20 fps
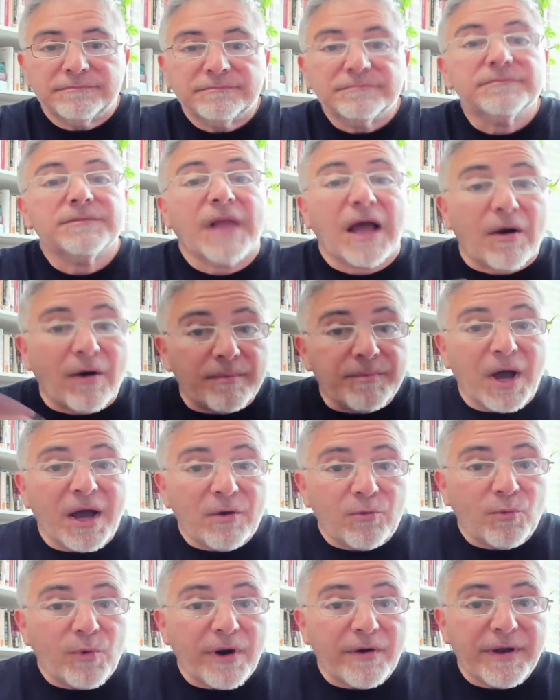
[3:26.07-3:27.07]
Now, I'm
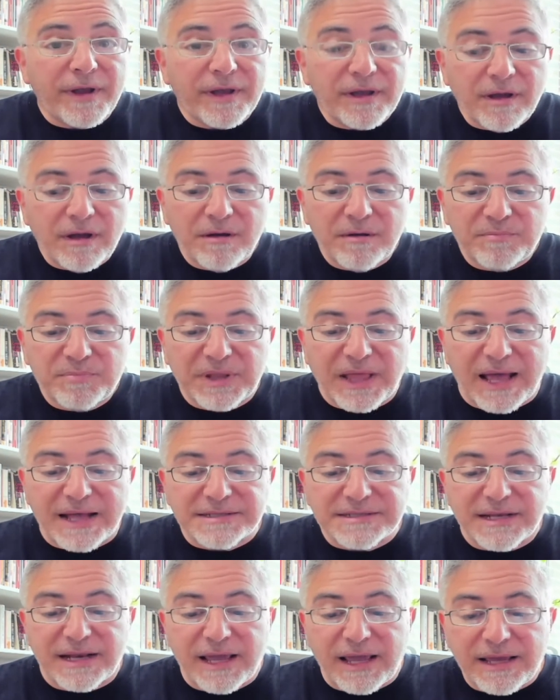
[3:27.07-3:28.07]
not wearing plaid
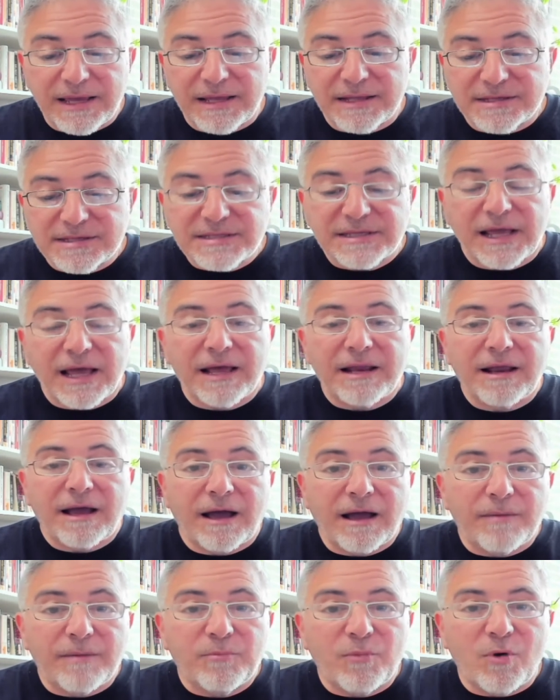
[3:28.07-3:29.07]
today. Instead,
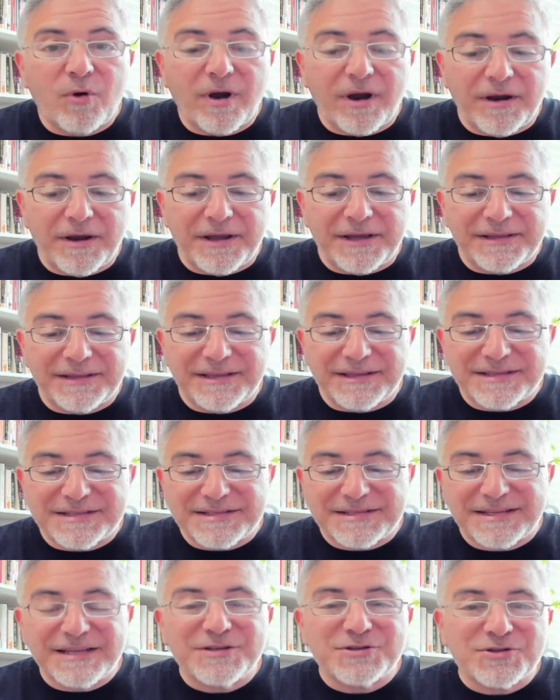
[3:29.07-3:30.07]
I'm wearing this
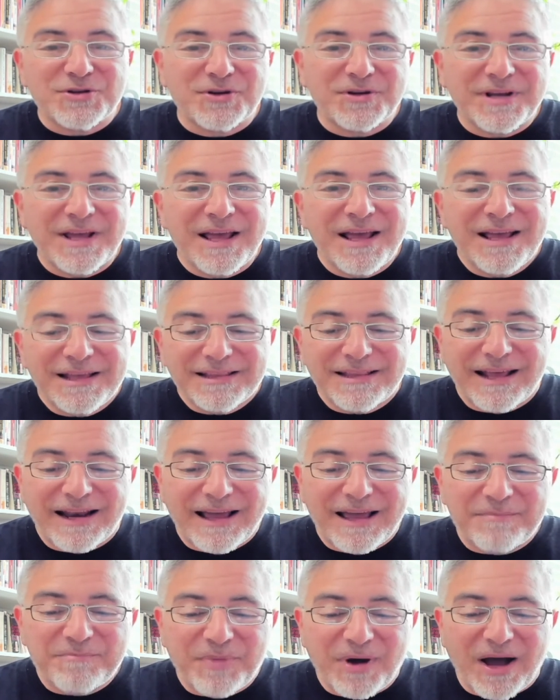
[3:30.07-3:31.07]
t-shirt that
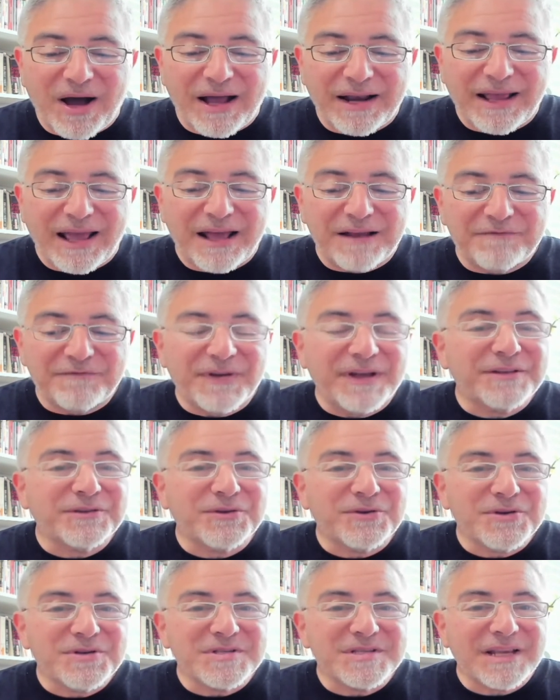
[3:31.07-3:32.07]
I bought at
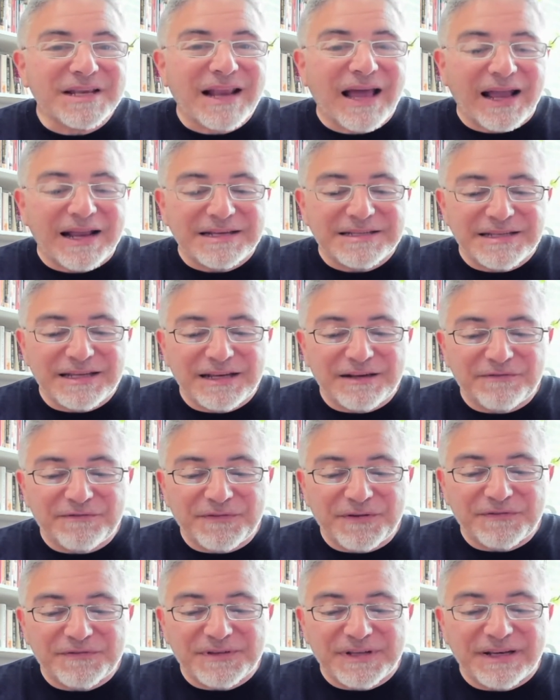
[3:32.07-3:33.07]
Victor's
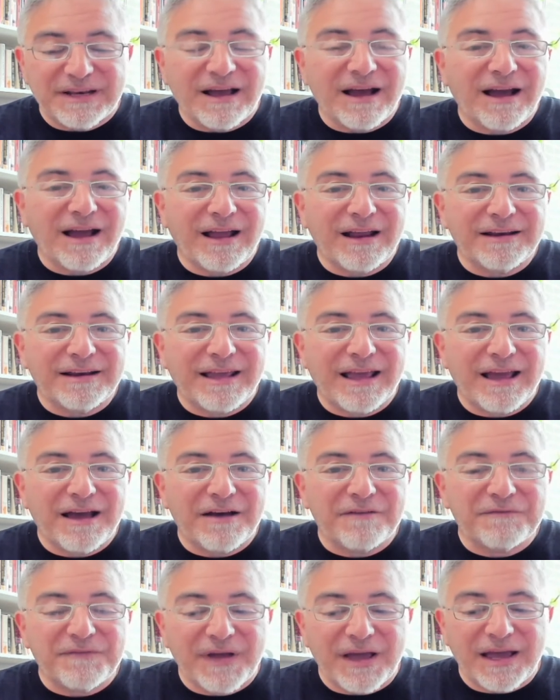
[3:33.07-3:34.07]
1959
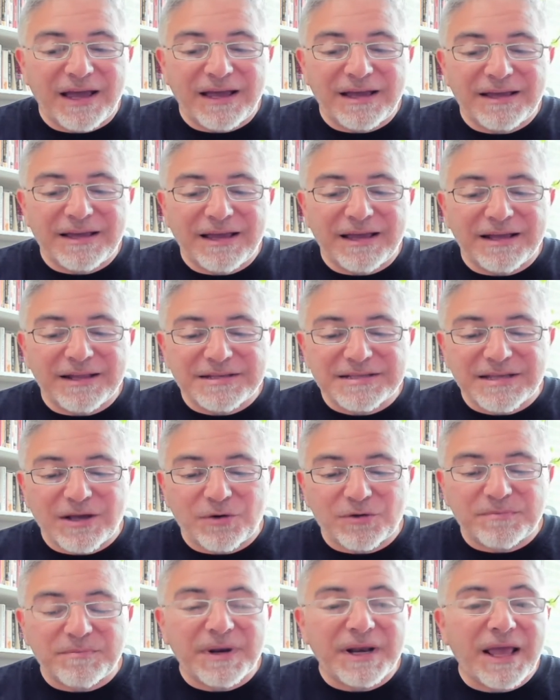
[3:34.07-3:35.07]
Cafe in
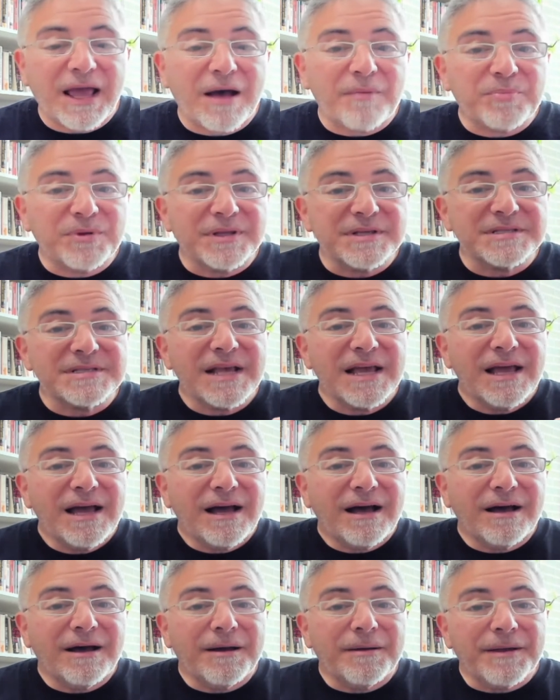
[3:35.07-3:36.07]
South Minneapolis.
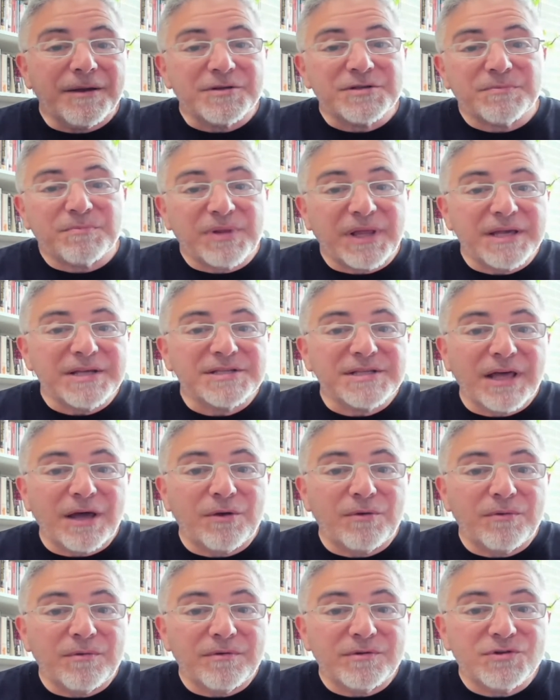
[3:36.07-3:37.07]
It's a place
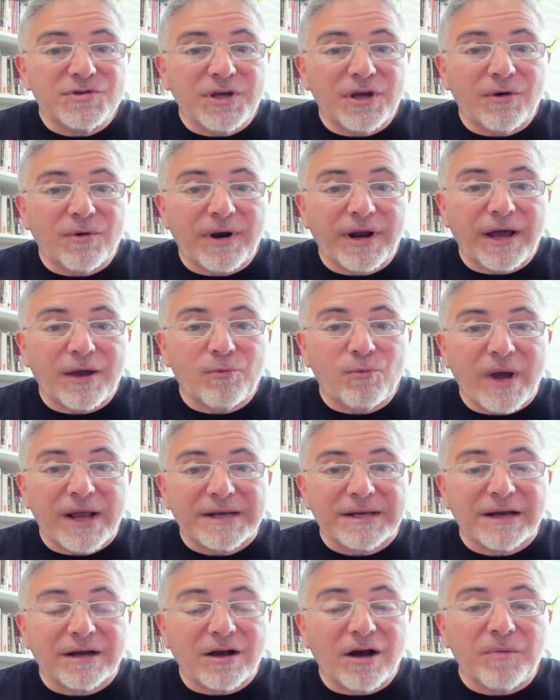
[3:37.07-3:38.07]
that Gio and I
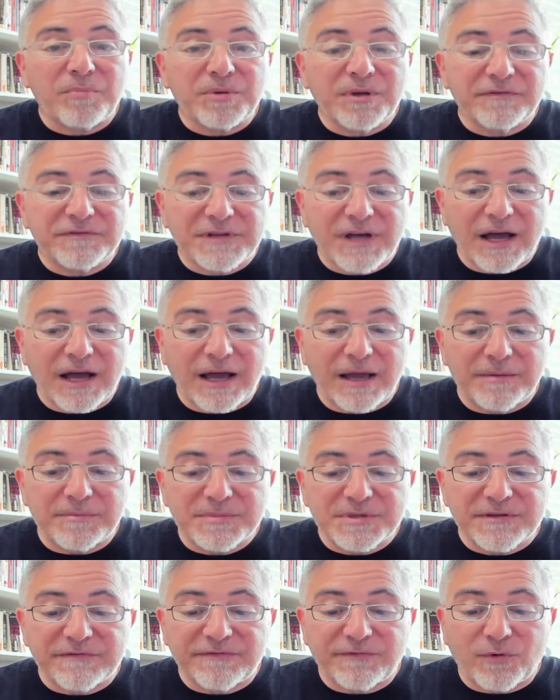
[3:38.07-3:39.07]
went a couple of
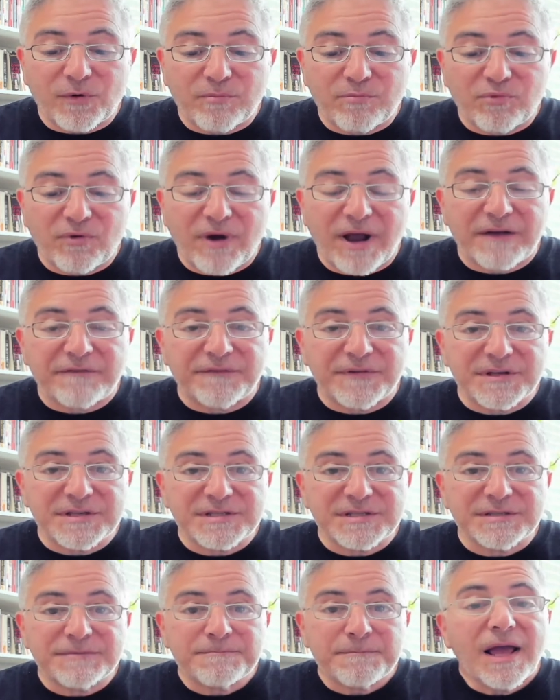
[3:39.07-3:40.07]
times for
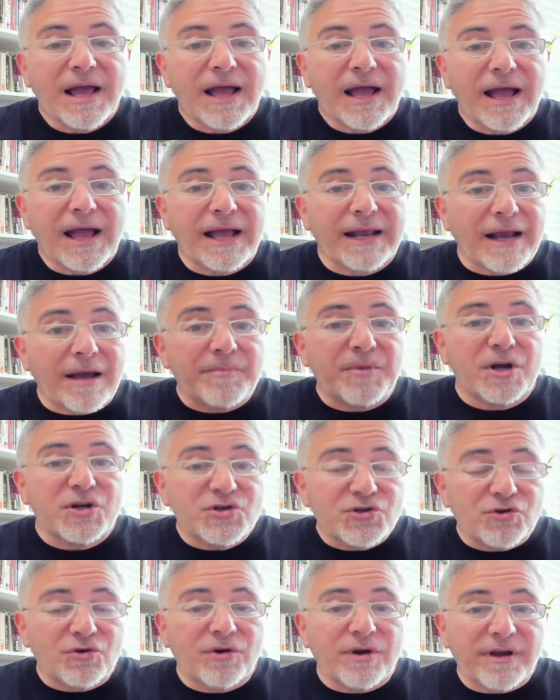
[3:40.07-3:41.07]
breakfast. And I'm not
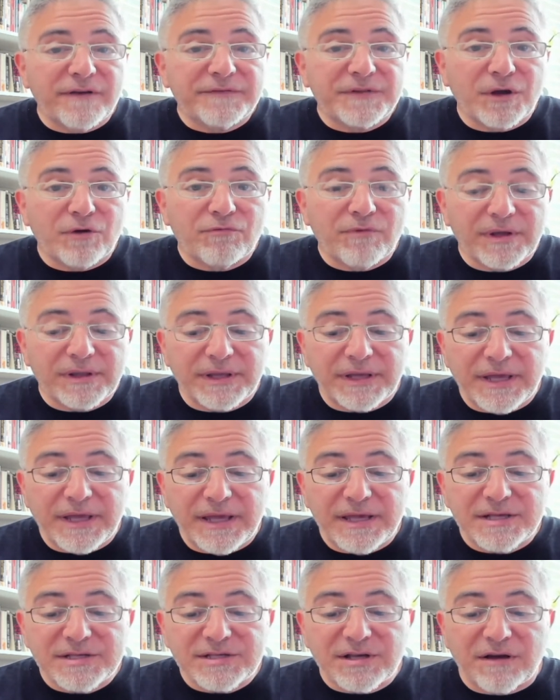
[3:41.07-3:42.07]
sure if there really
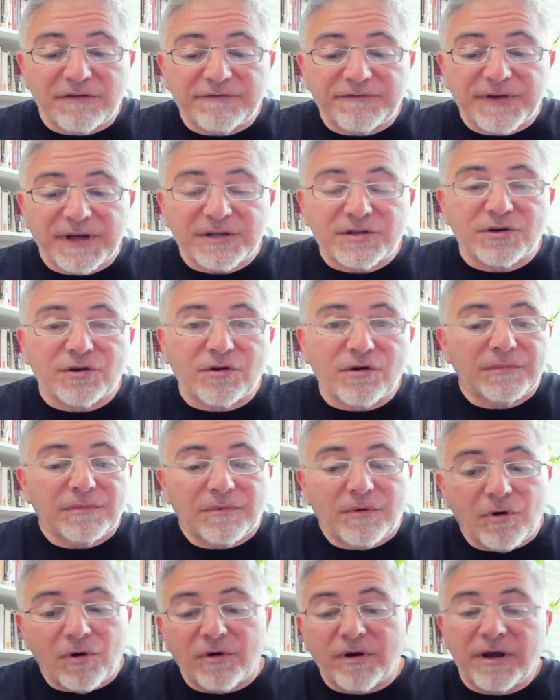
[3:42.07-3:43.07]
is a Victor,
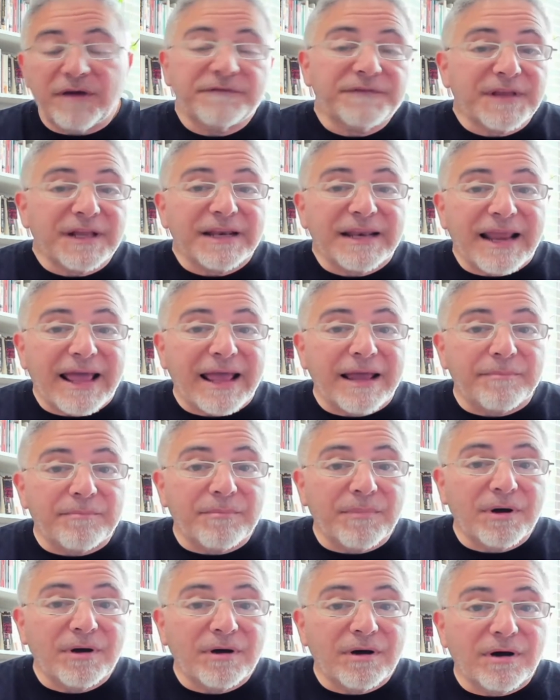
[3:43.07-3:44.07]
or if the
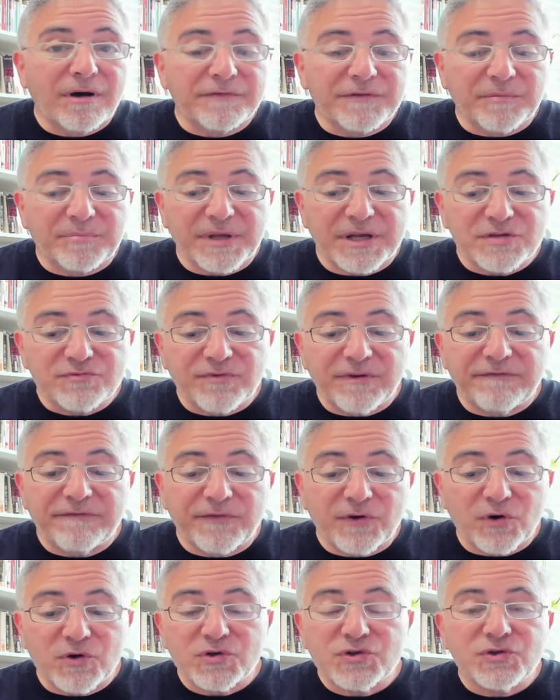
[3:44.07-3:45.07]
name of the place
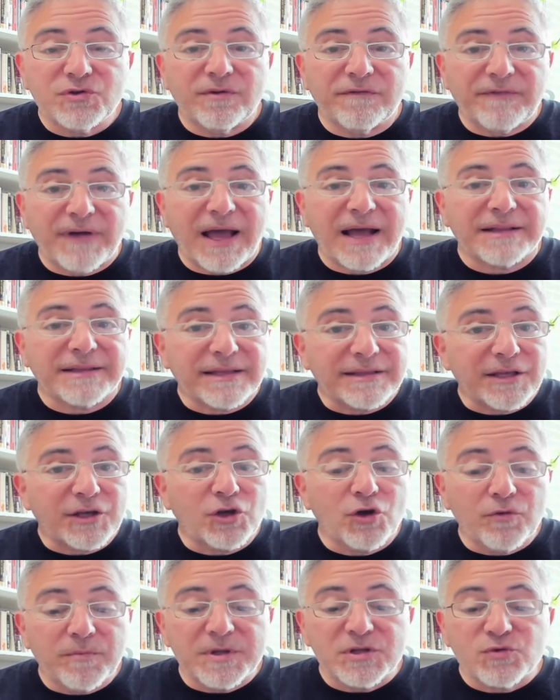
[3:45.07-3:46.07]
refers to the fact that the
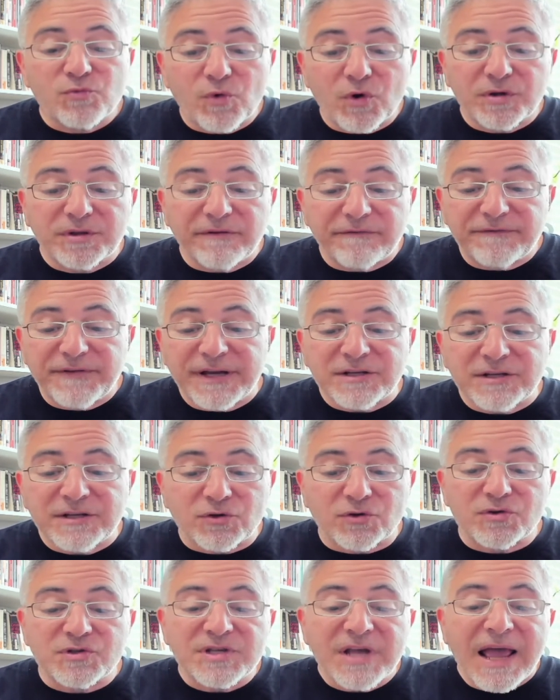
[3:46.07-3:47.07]
Cubans were the
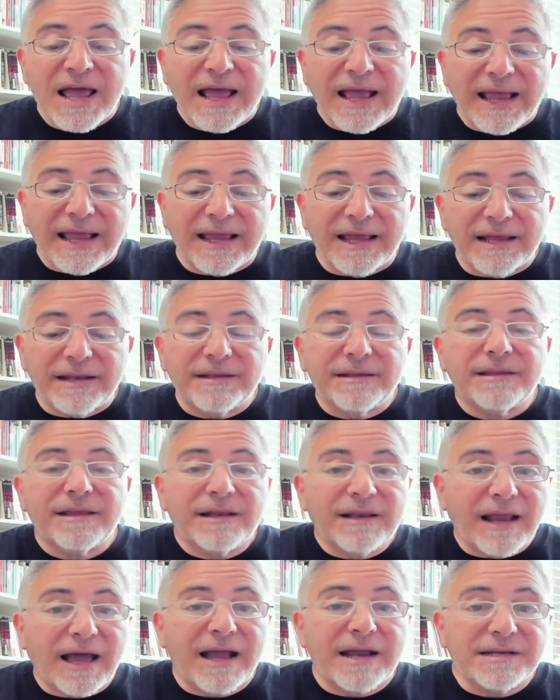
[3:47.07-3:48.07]
victors in the
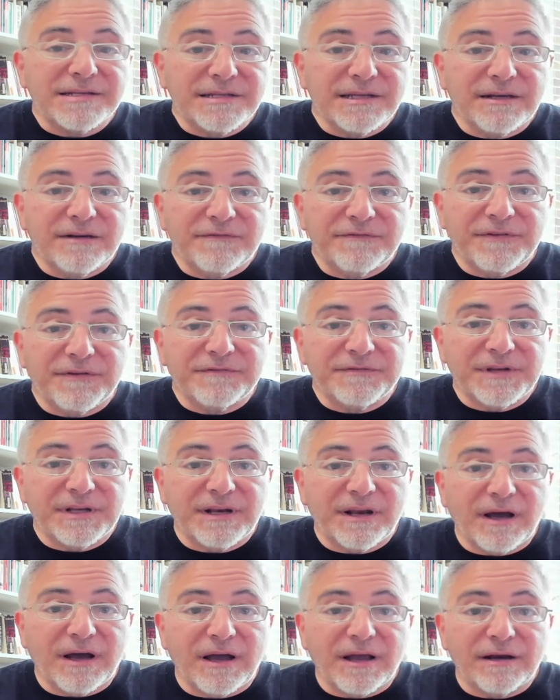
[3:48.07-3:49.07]

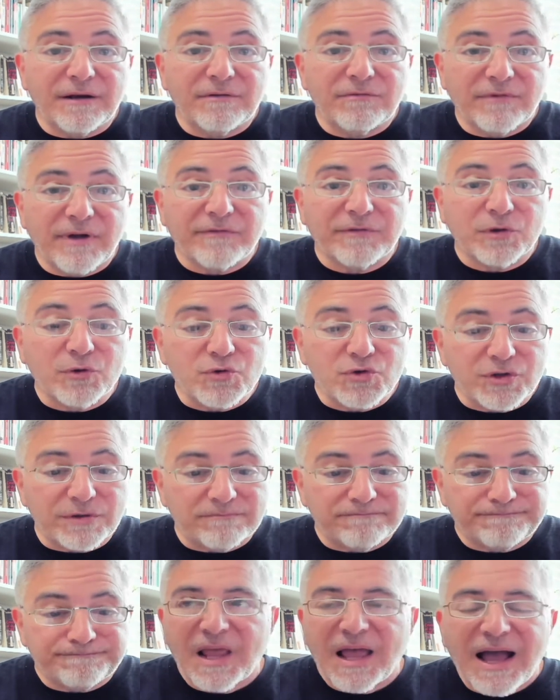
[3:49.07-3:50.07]
1959 revolution.